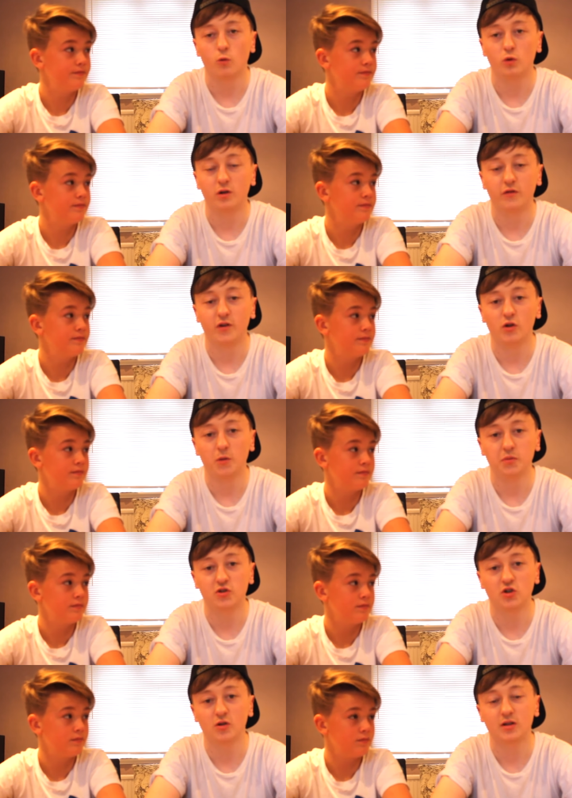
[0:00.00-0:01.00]
Speaker 1: with an
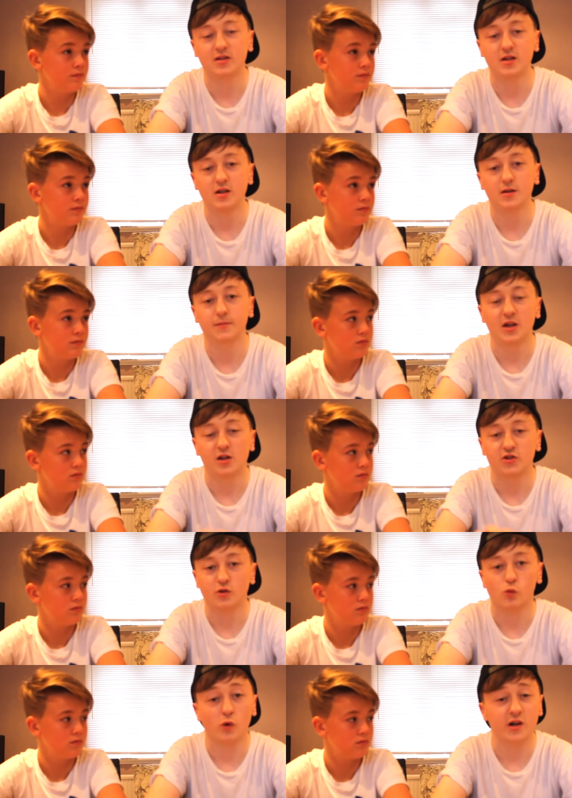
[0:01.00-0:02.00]
opportunity
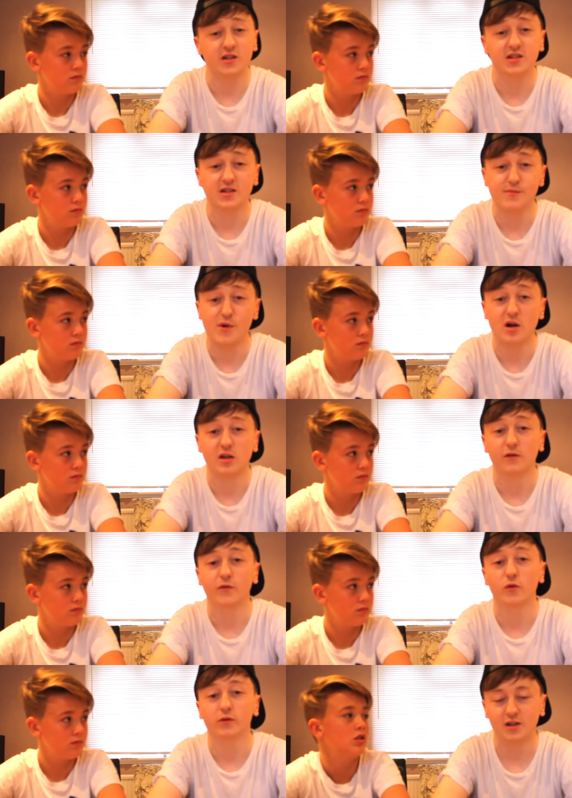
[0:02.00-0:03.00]
to raise some money
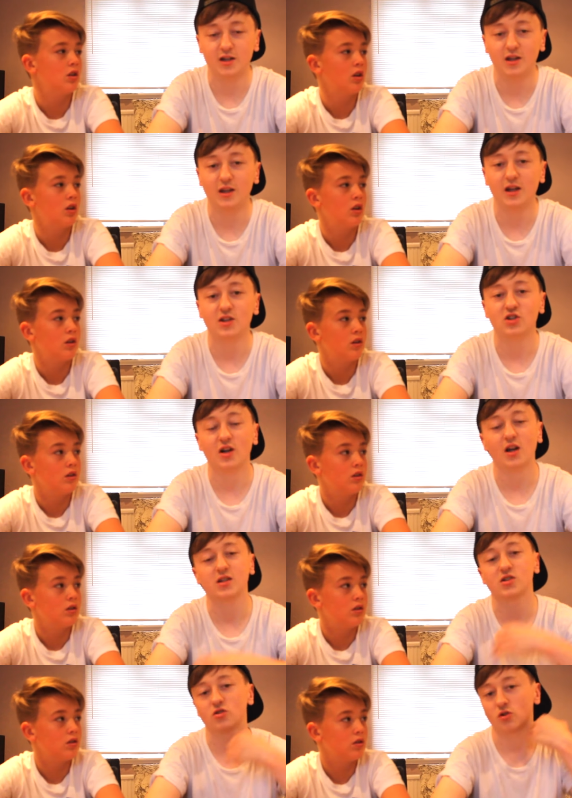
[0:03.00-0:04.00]
for Teenage
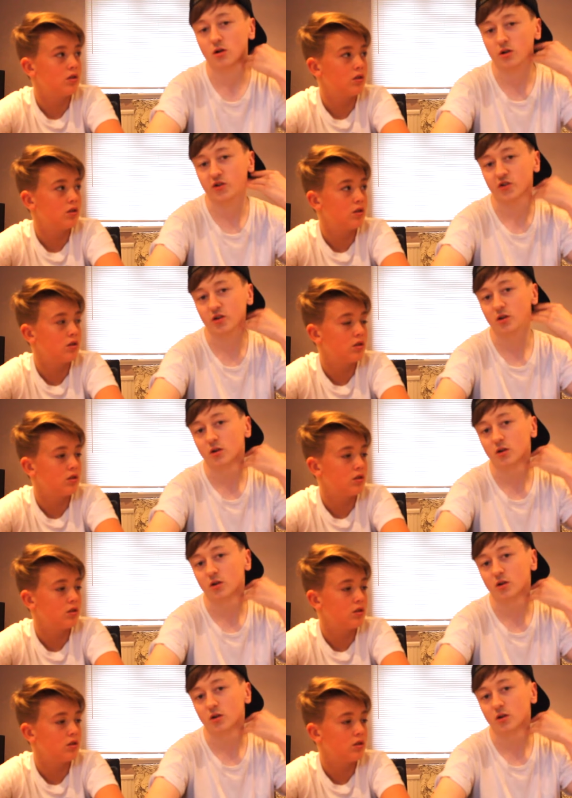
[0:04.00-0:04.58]
Cancer Trust.